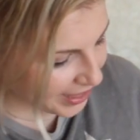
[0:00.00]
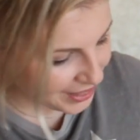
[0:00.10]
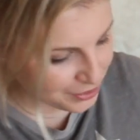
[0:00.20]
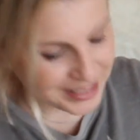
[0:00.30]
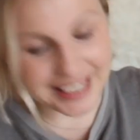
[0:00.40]

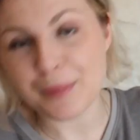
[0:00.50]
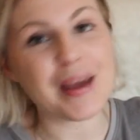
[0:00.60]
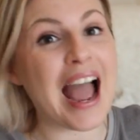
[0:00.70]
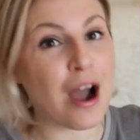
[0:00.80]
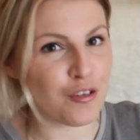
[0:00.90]
thing that was a little
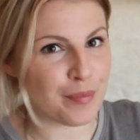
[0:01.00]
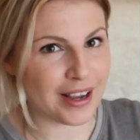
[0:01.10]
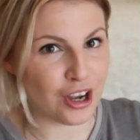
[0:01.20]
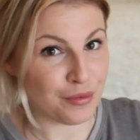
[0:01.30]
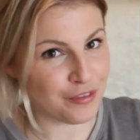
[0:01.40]
bit out of
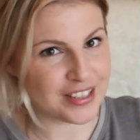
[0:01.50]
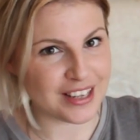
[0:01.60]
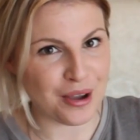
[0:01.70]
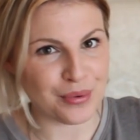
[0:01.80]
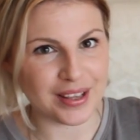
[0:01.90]
my comfort
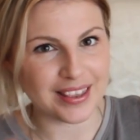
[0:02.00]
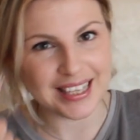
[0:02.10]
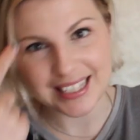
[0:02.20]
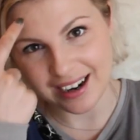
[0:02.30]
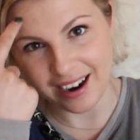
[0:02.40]
zone
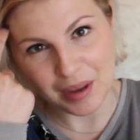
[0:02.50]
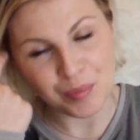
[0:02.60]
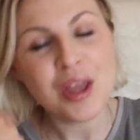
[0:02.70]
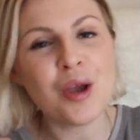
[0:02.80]
this time